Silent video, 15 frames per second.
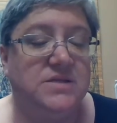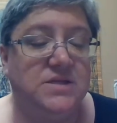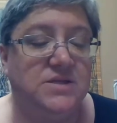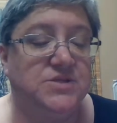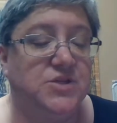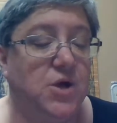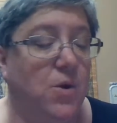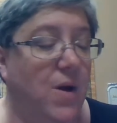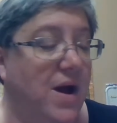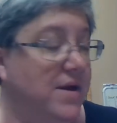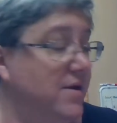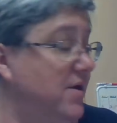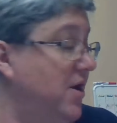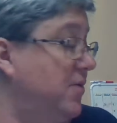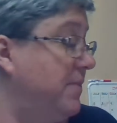So, I
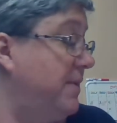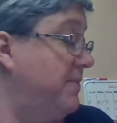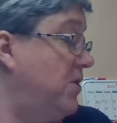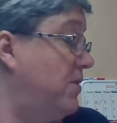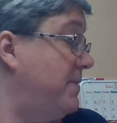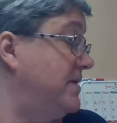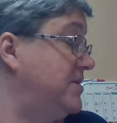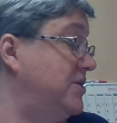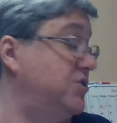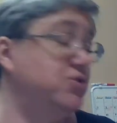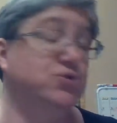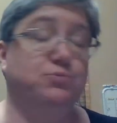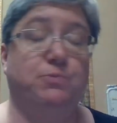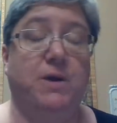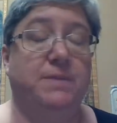don't know, maybe all my
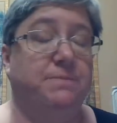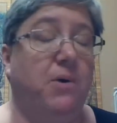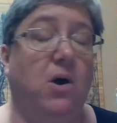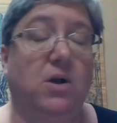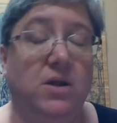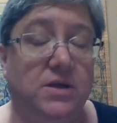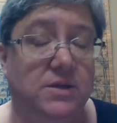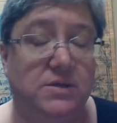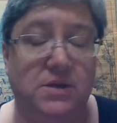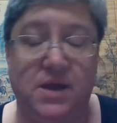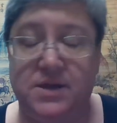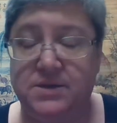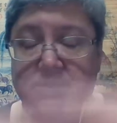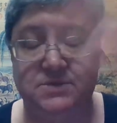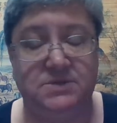teachers bred Paul
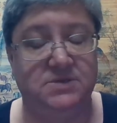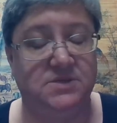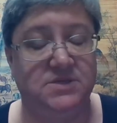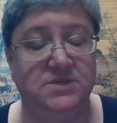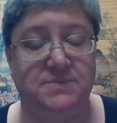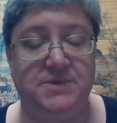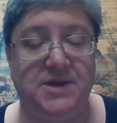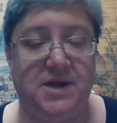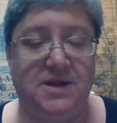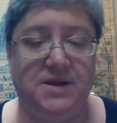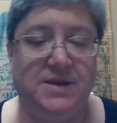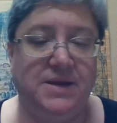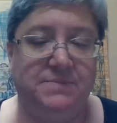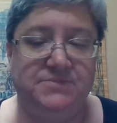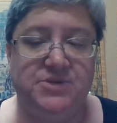and
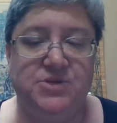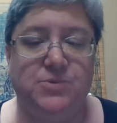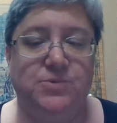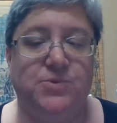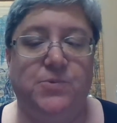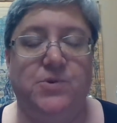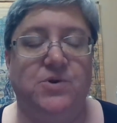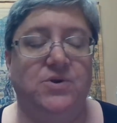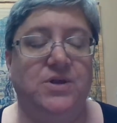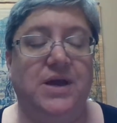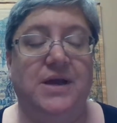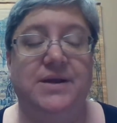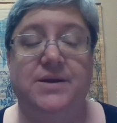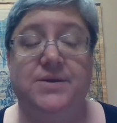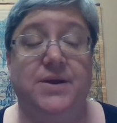disseminated him to the world.
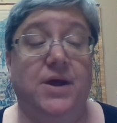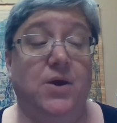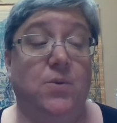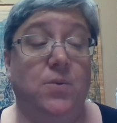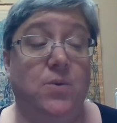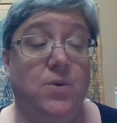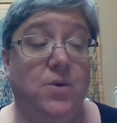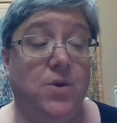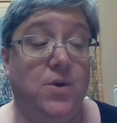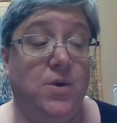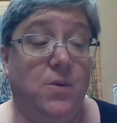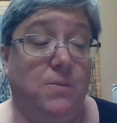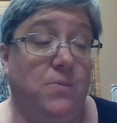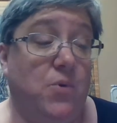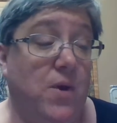I don't know.
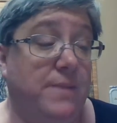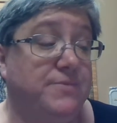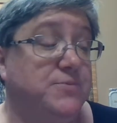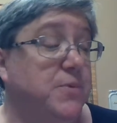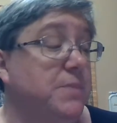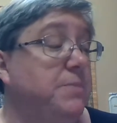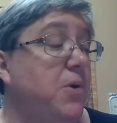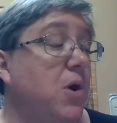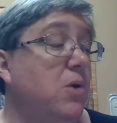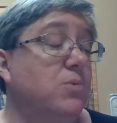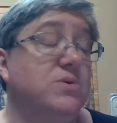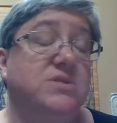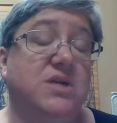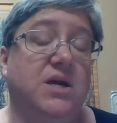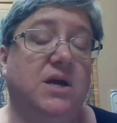Perhaps what Paul
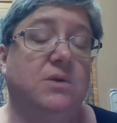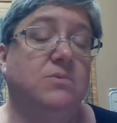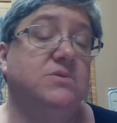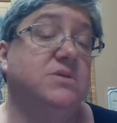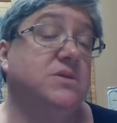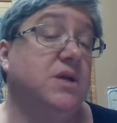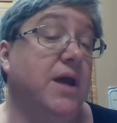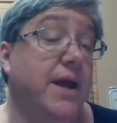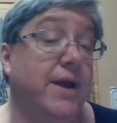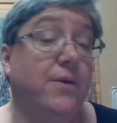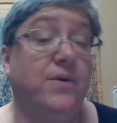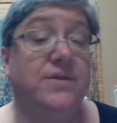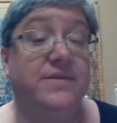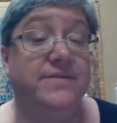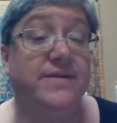was saying was in the air
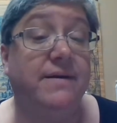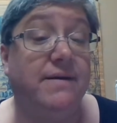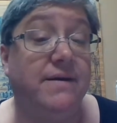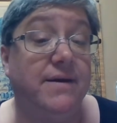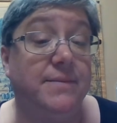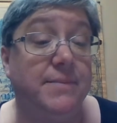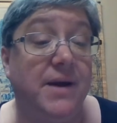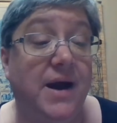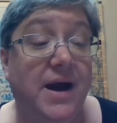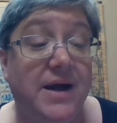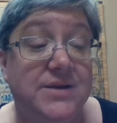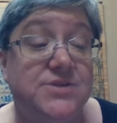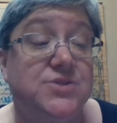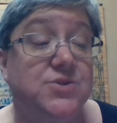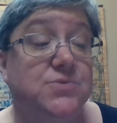at the time.
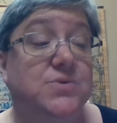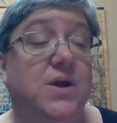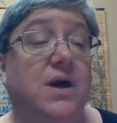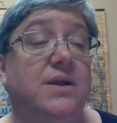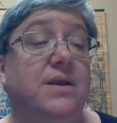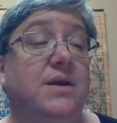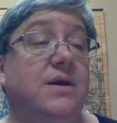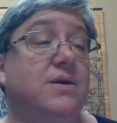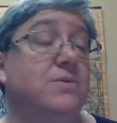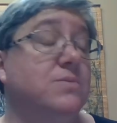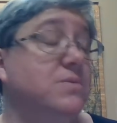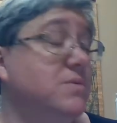I do not know.